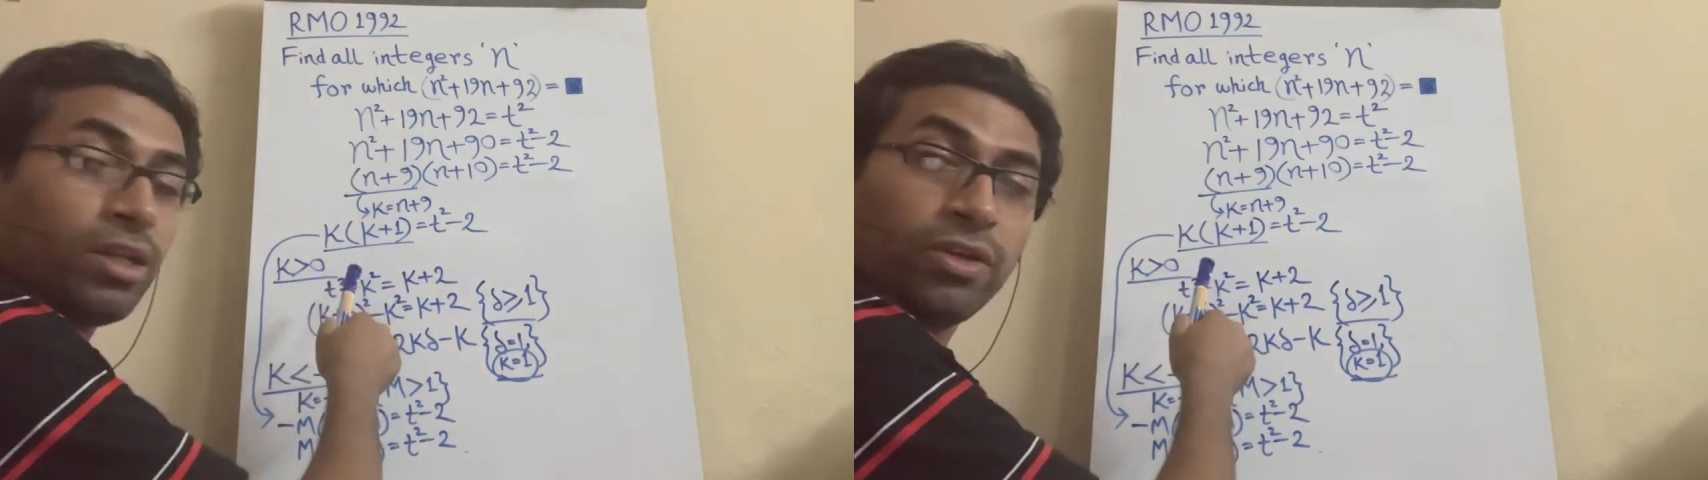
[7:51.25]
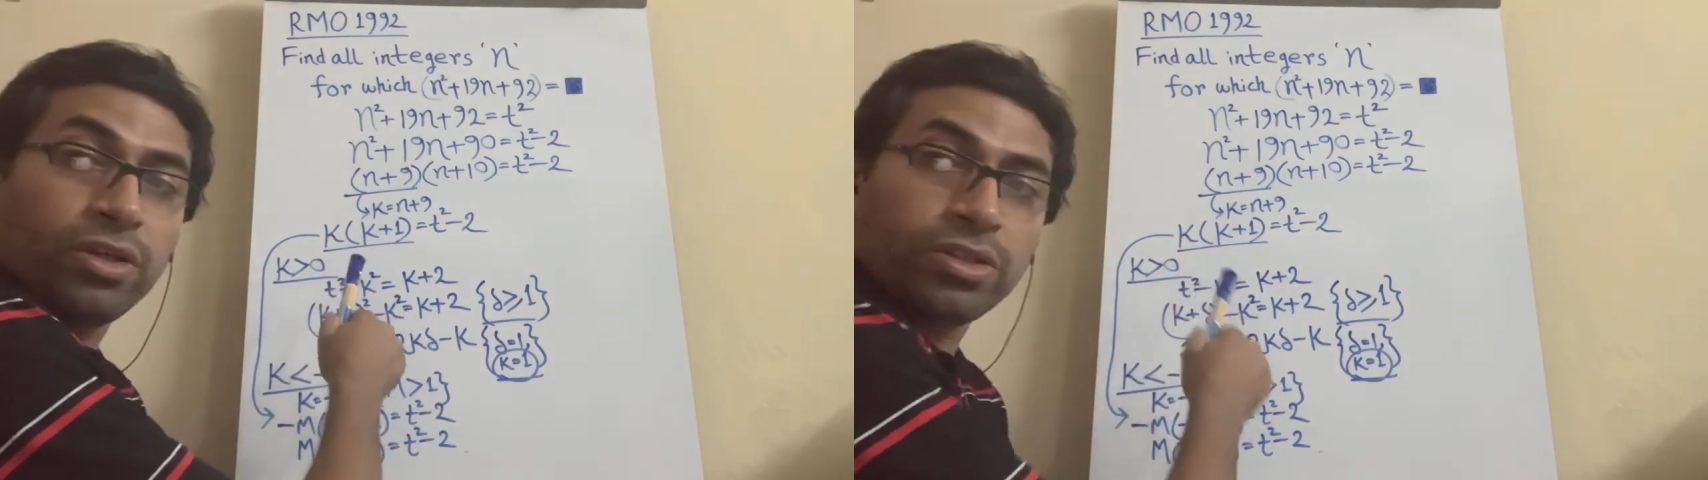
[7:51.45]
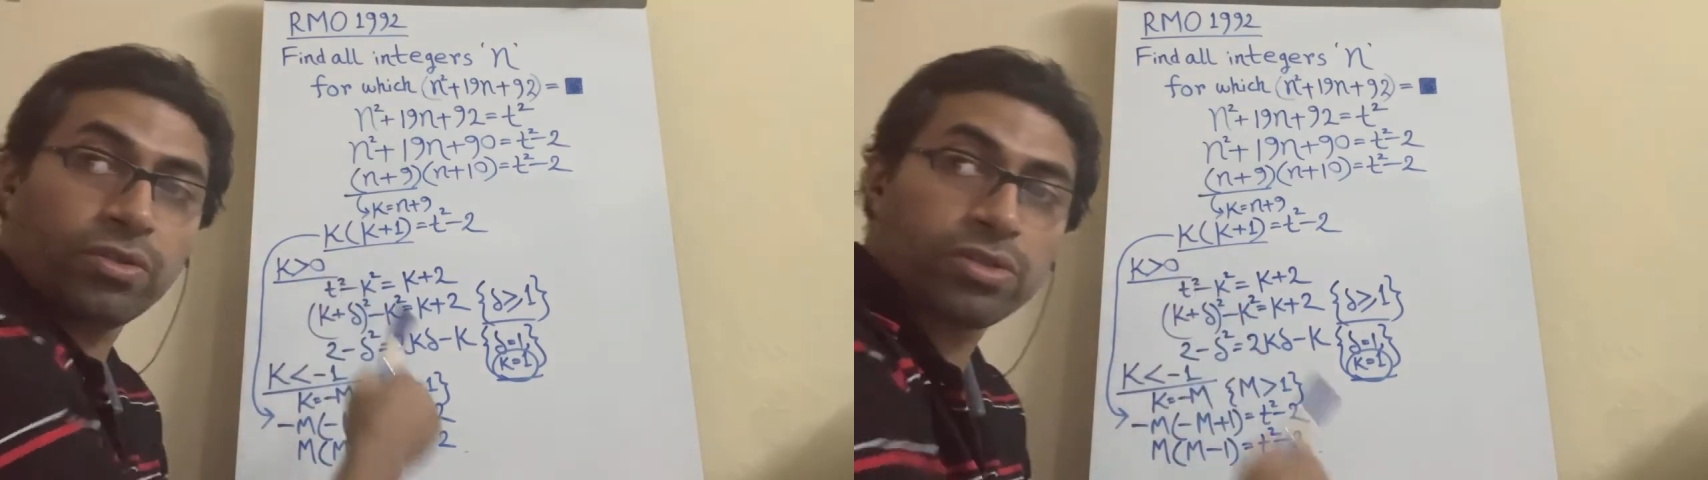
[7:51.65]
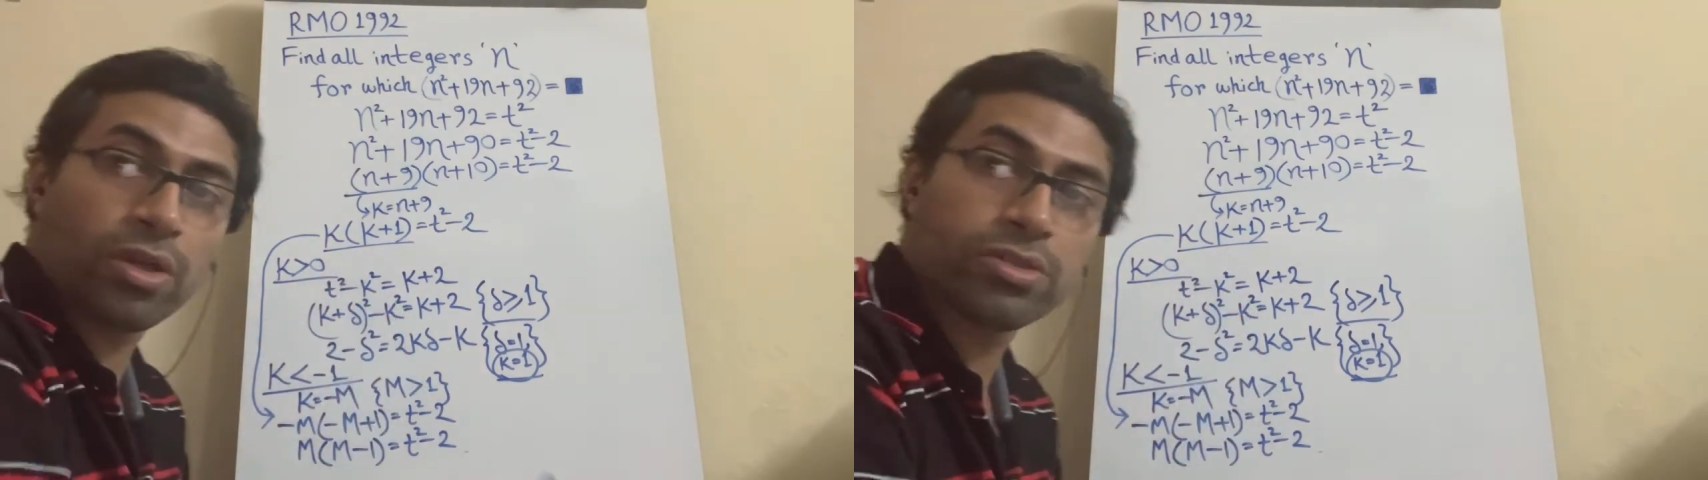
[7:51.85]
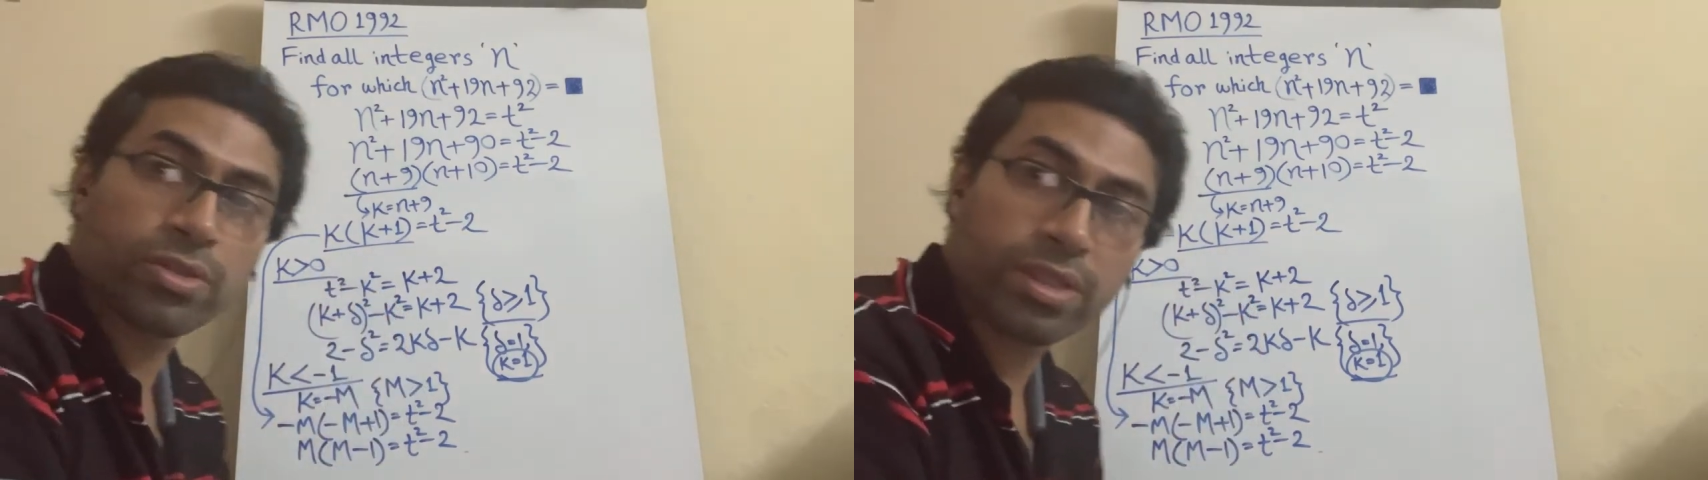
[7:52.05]
equation was
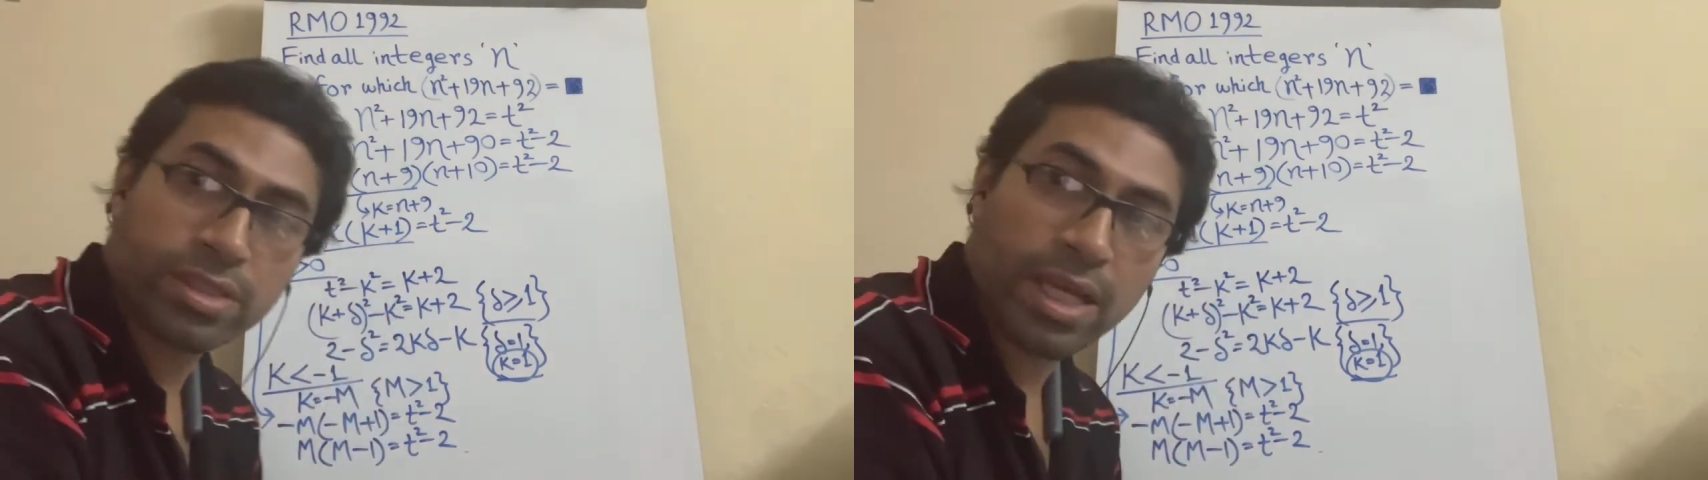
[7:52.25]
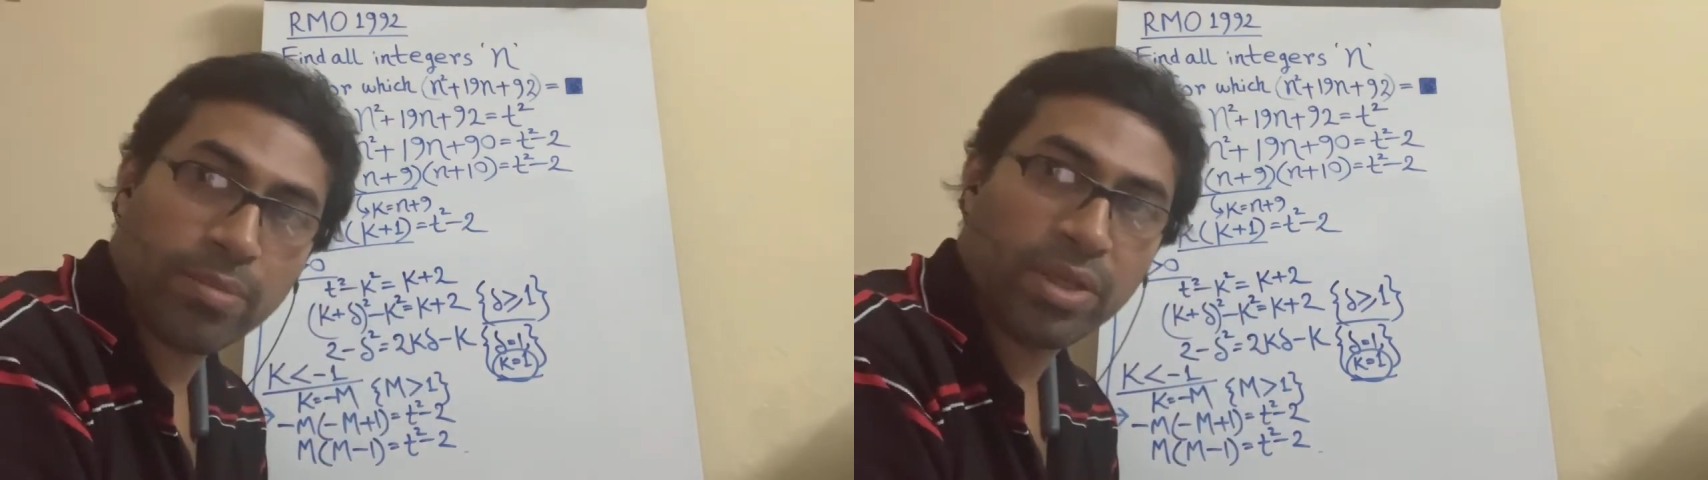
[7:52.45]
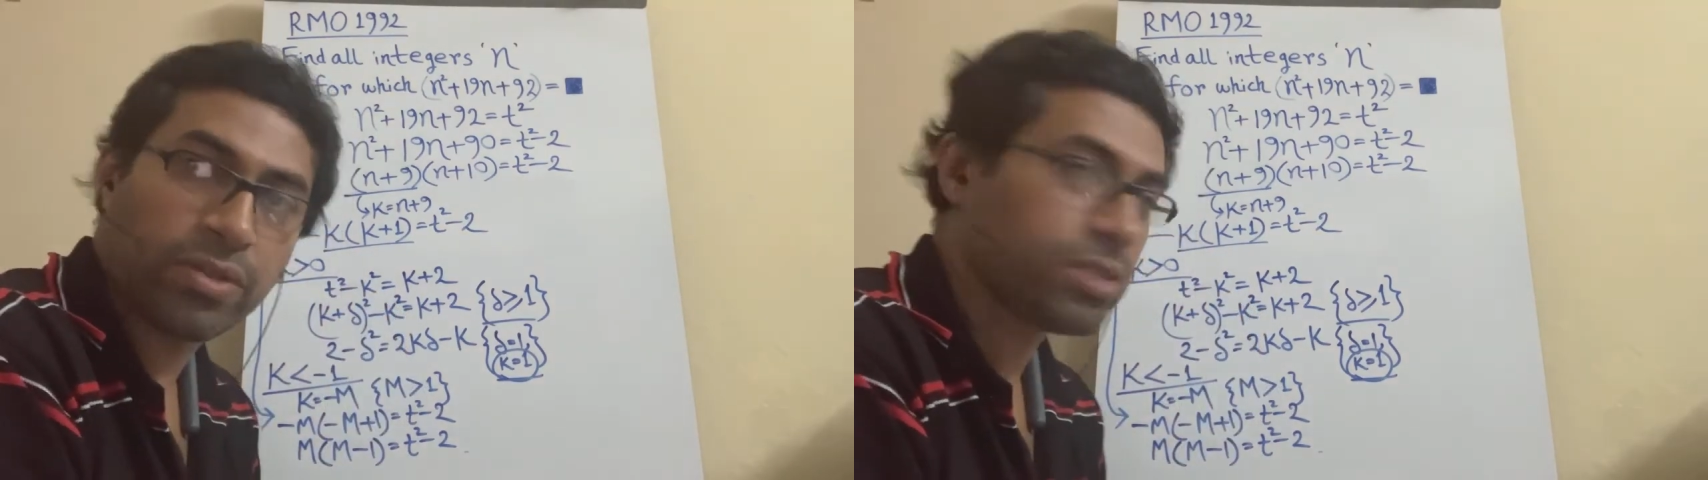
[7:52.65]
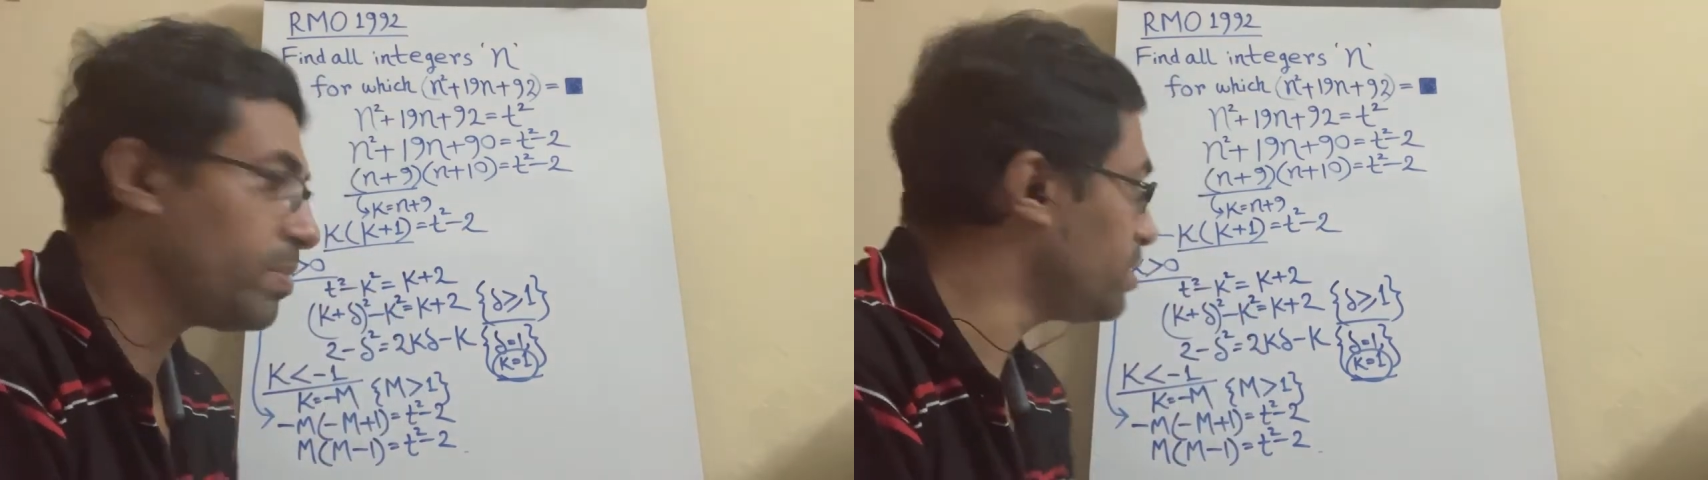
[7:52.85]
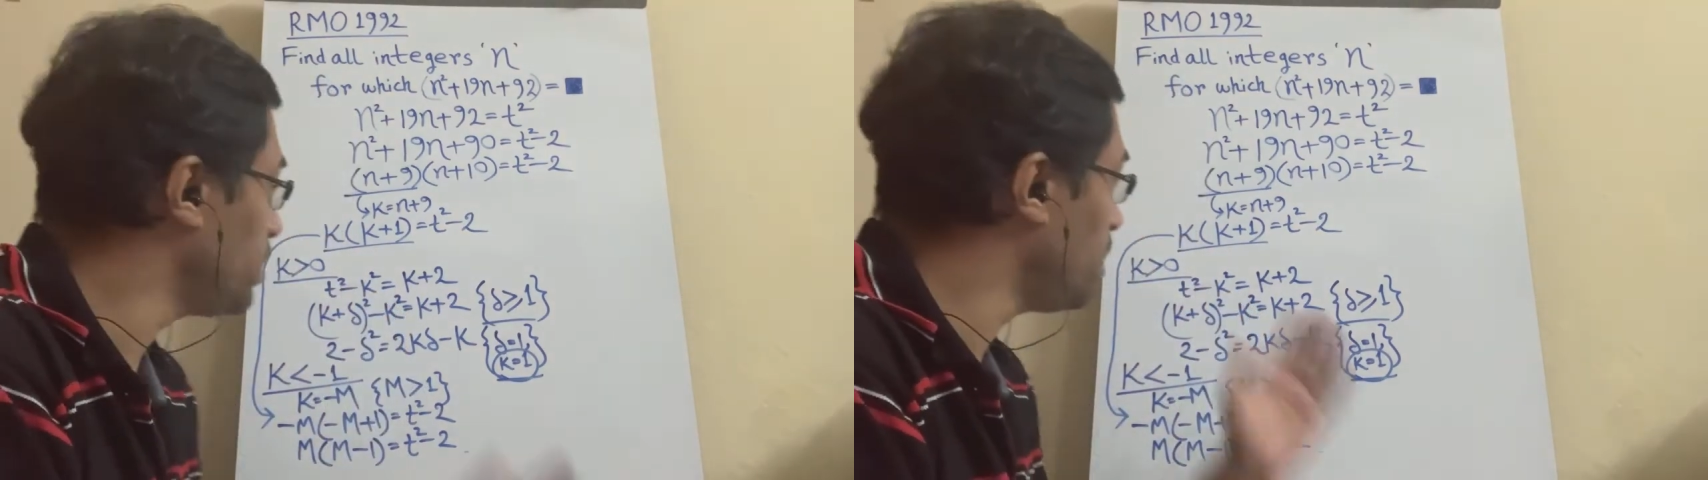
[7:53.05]
also the same. It was
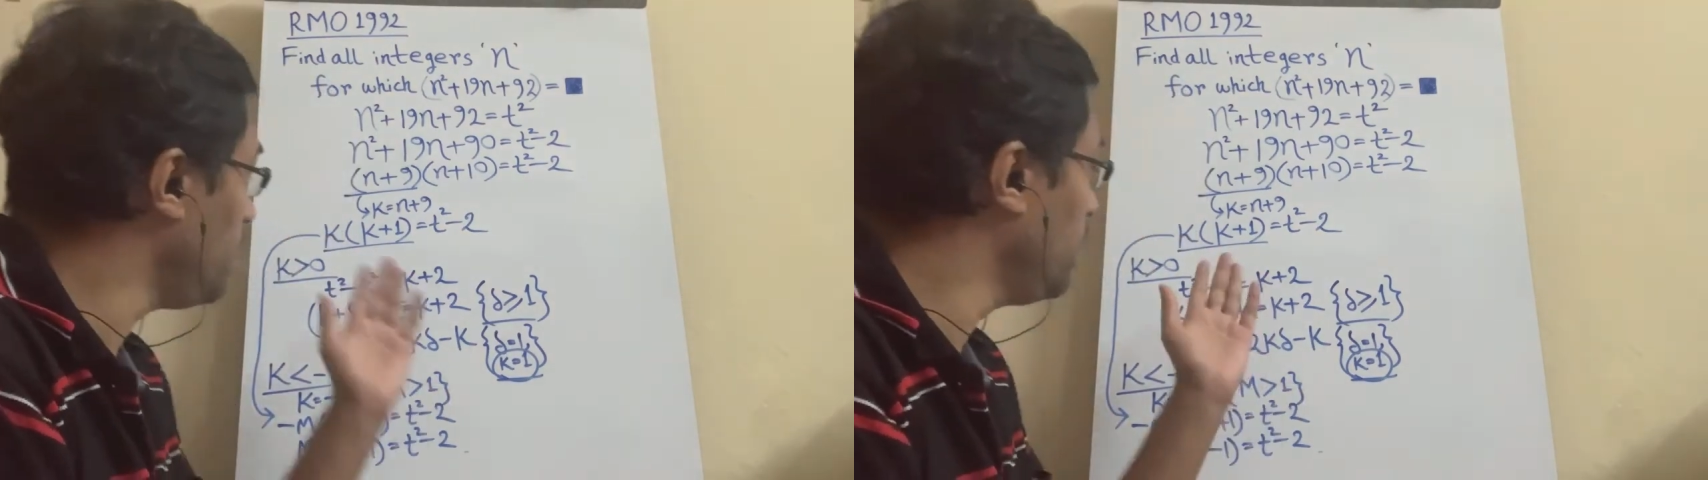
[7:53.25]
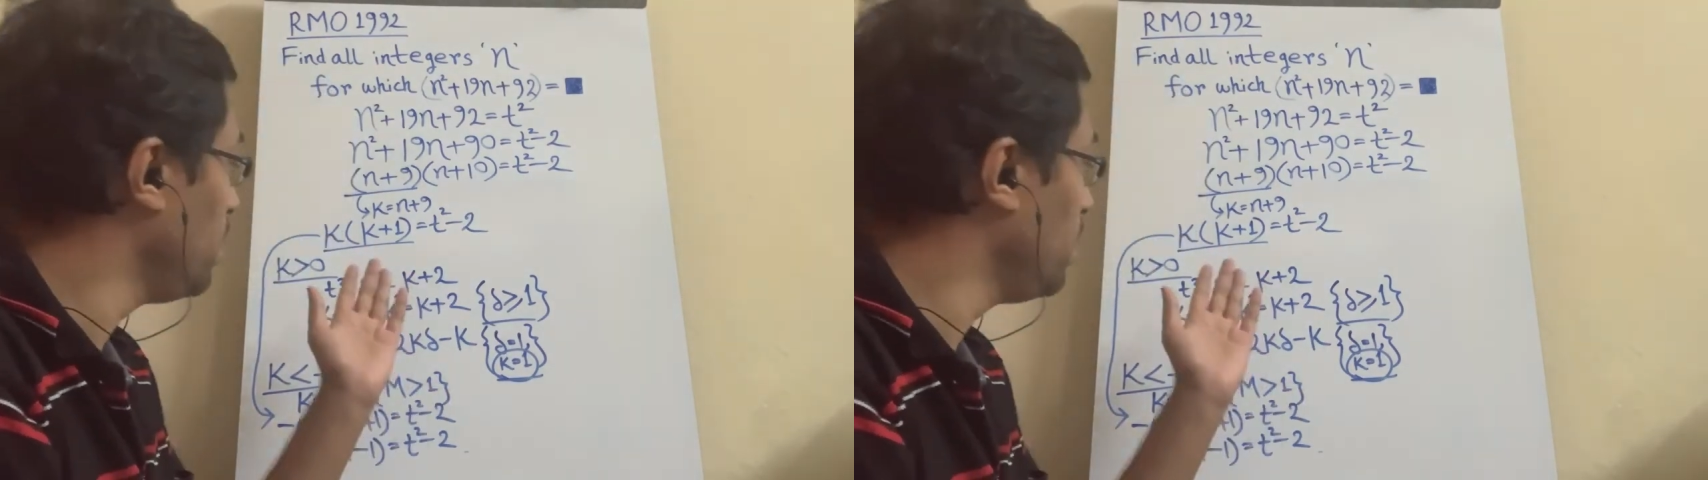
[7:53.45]
basically